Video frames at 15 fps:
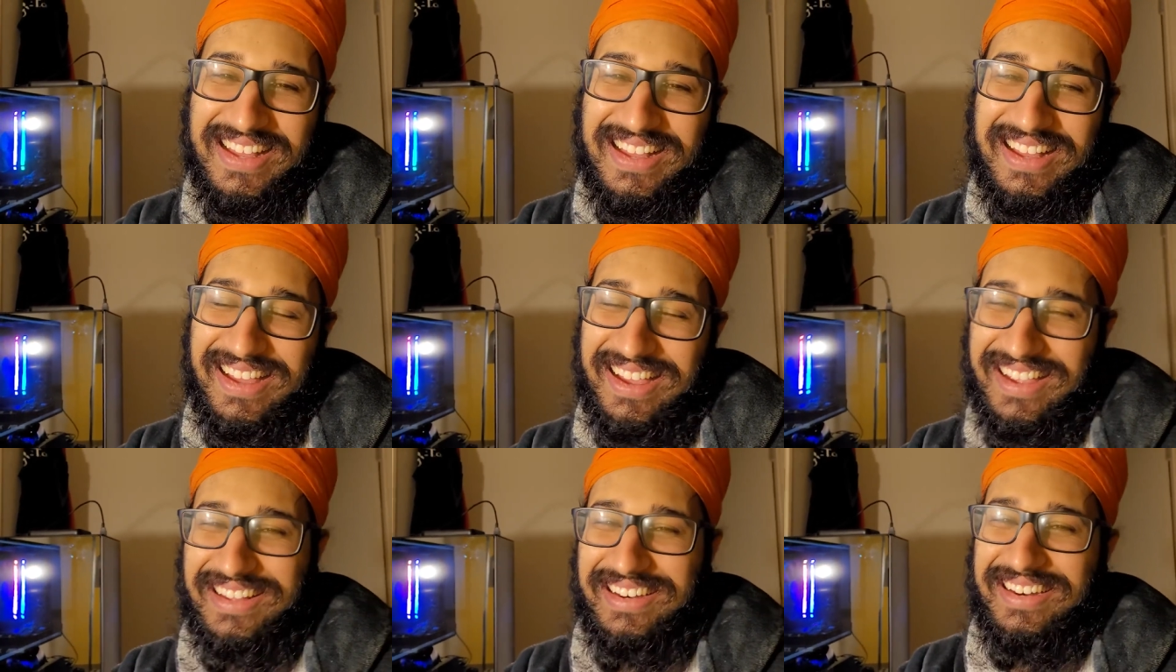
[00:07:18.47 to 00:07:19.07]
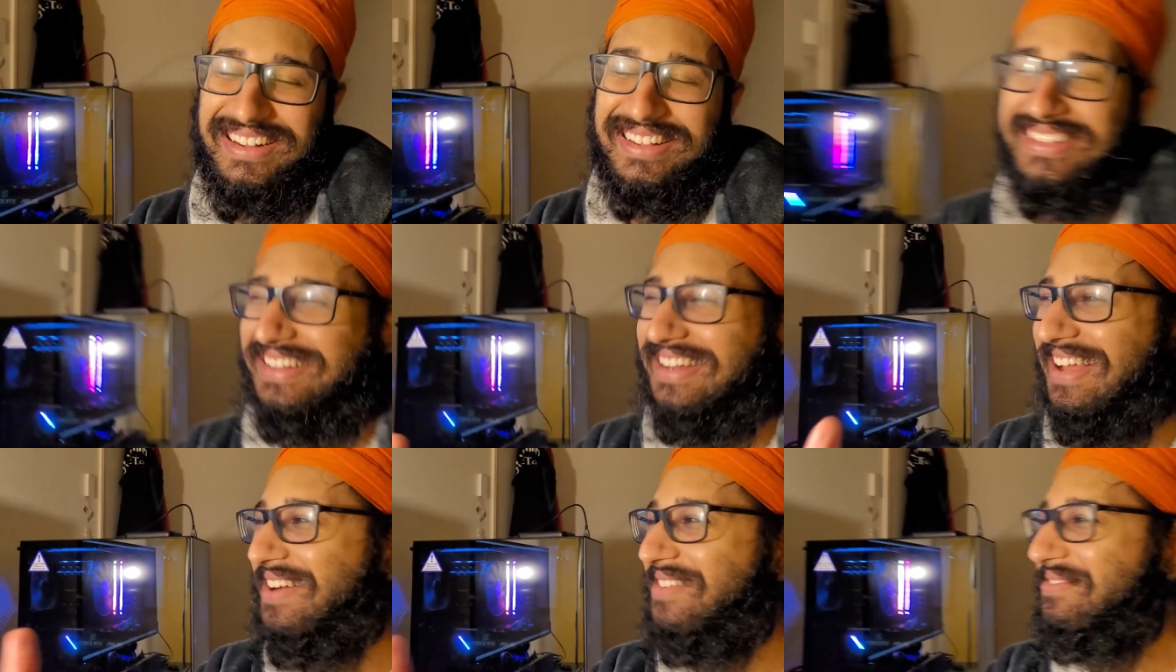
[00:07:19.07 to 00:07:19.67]
And so now
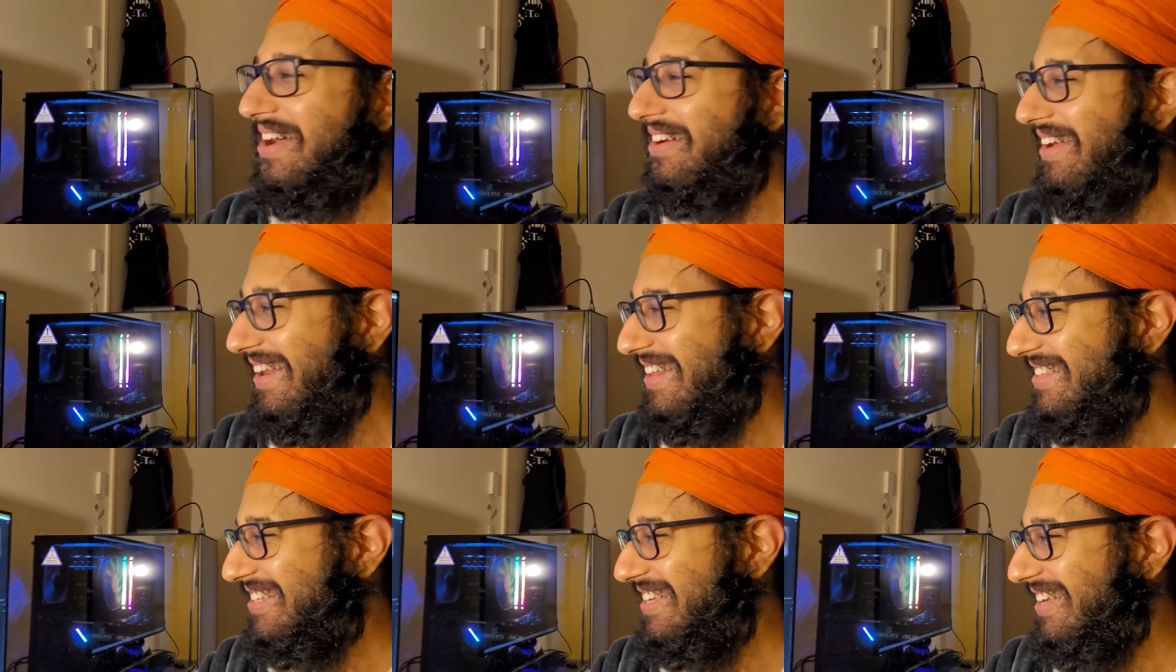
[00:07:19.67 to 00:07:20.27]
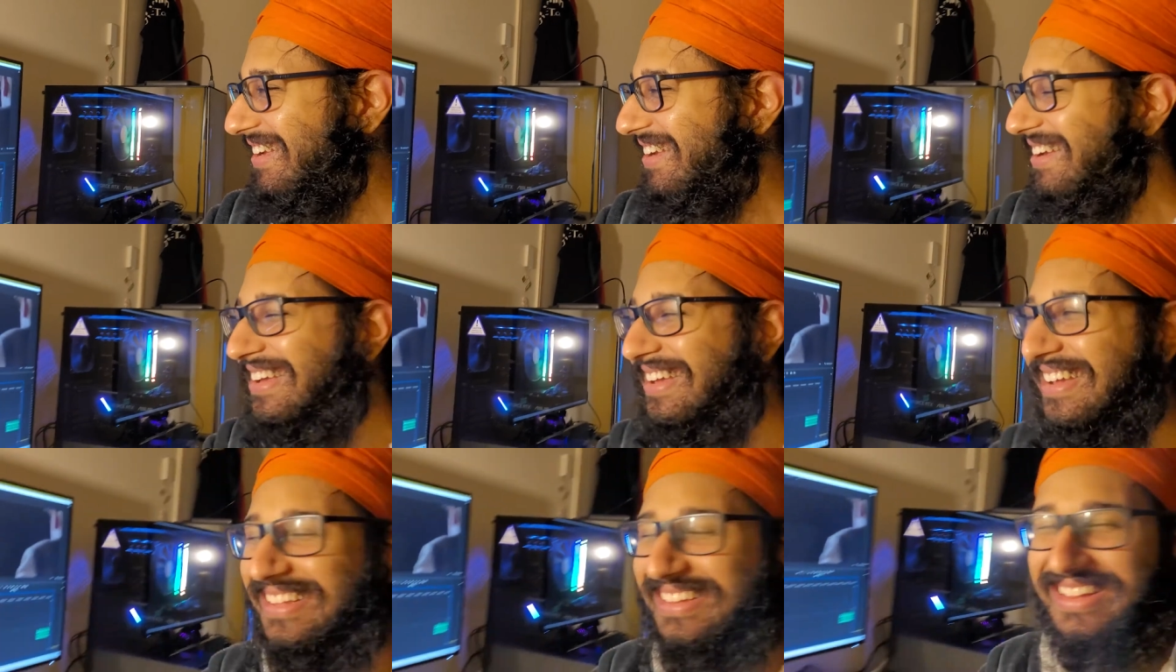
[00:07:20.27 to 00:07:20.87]
I'm now editing
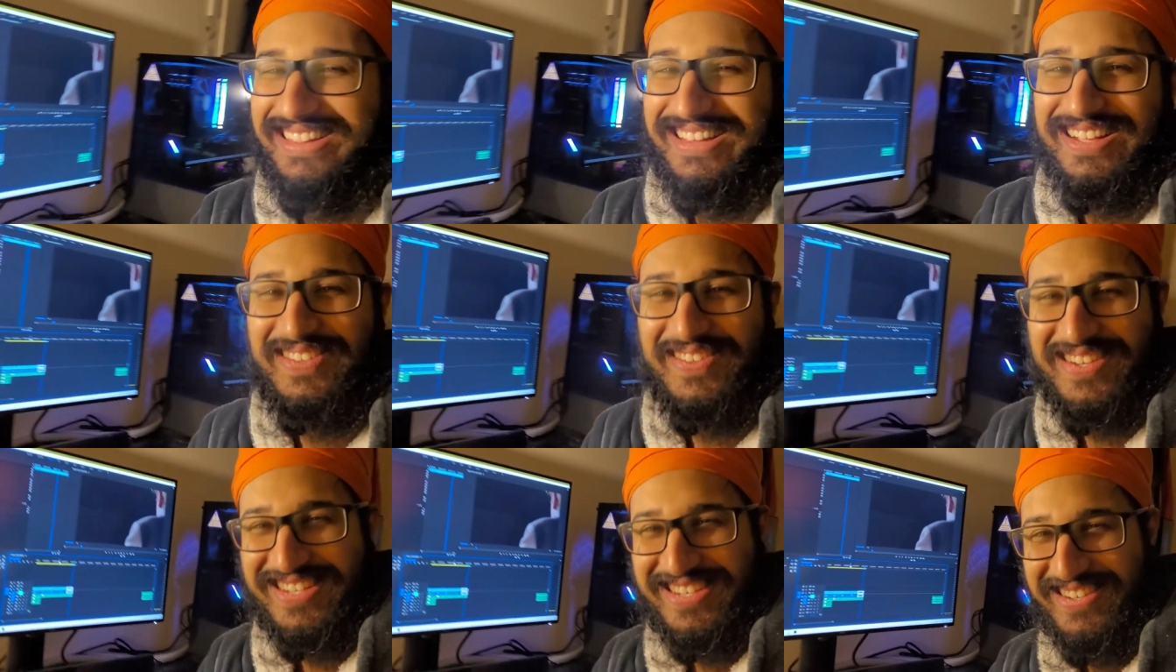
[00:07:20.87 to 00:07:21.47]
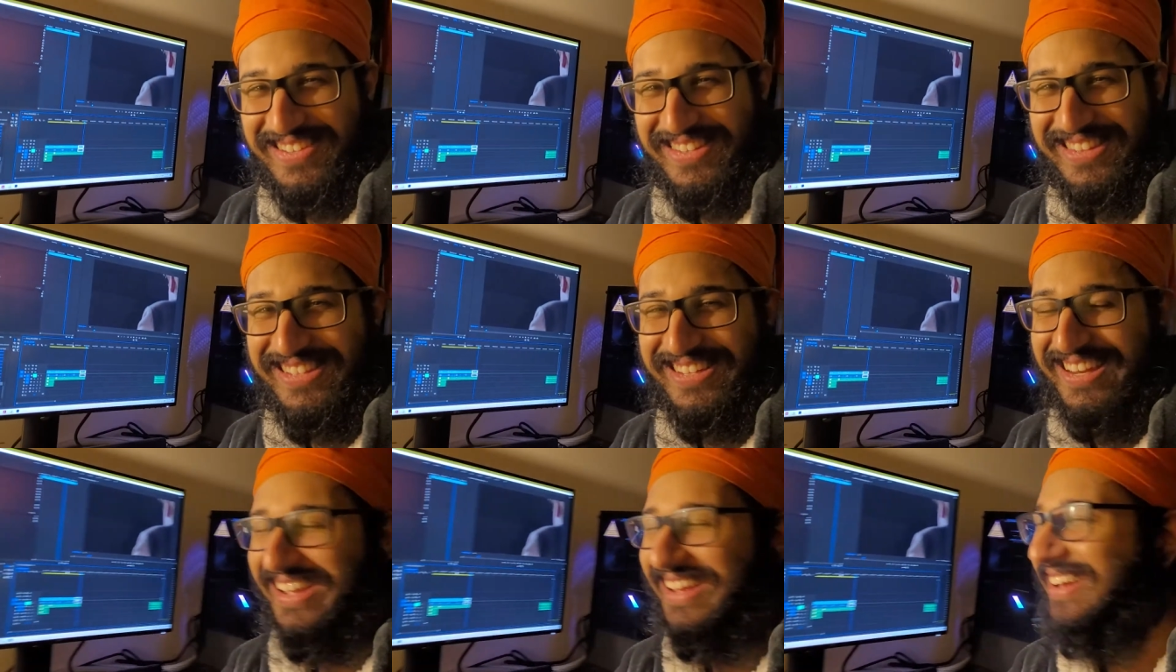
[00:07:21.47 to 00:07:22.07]
the things we shot
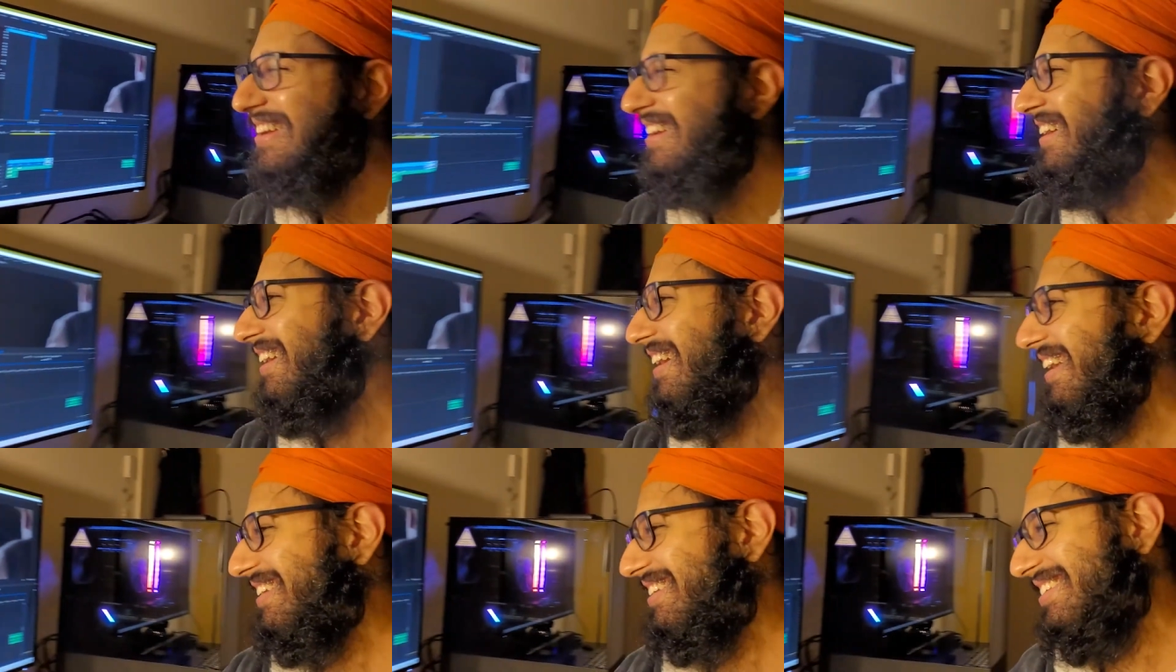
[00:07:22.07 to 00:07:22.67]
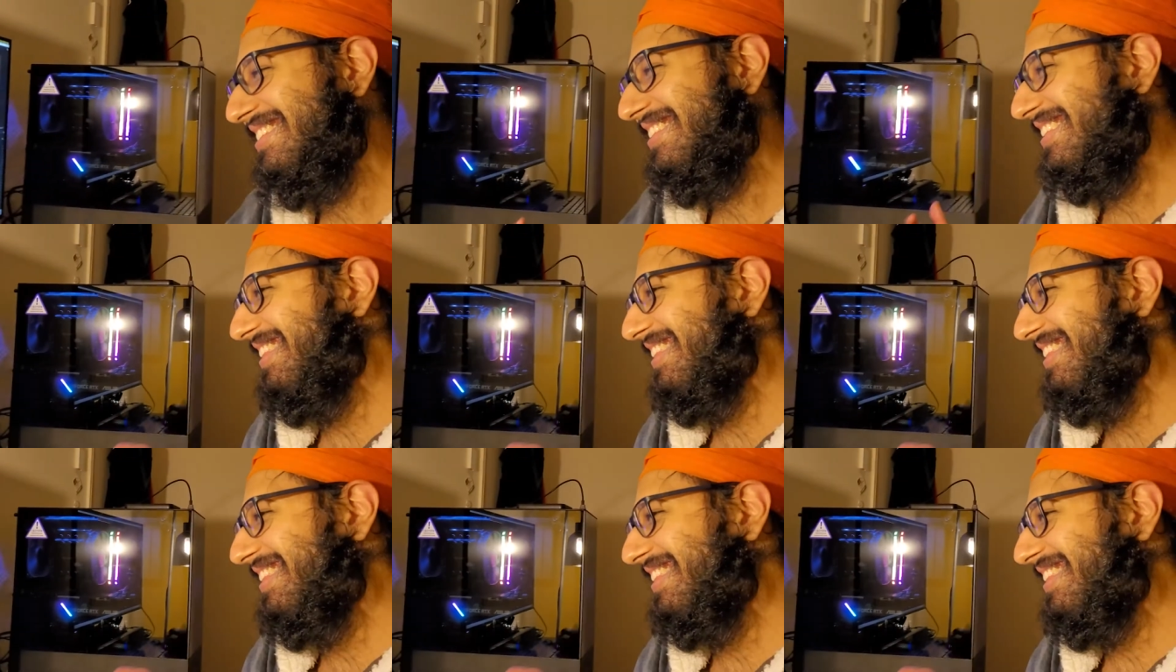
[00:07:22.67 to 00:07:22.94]
today. And I just